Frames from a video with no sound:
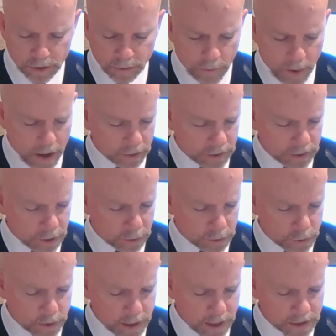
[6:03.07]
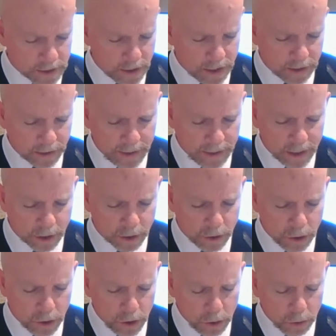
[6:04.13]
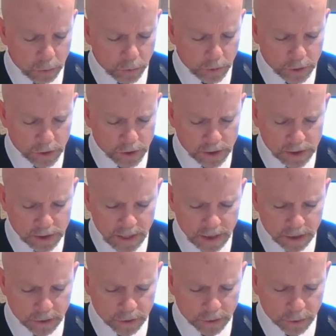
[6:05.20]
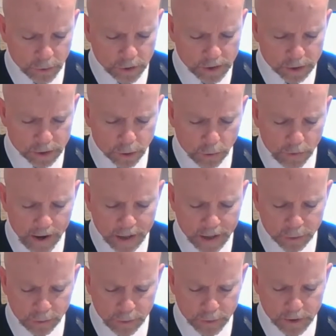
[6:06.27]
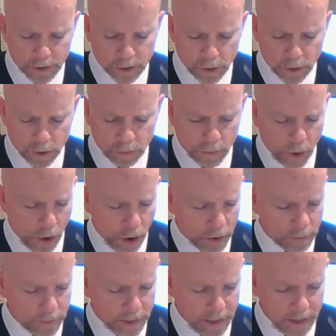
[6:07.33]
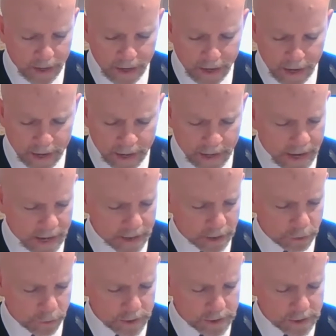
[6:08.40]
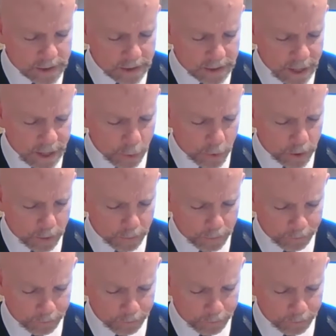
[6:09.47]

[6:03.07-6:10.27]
of model year 2009 and later were injuries to skeletal thorax, ribs and sternum, arm, and hand and wrist in that order.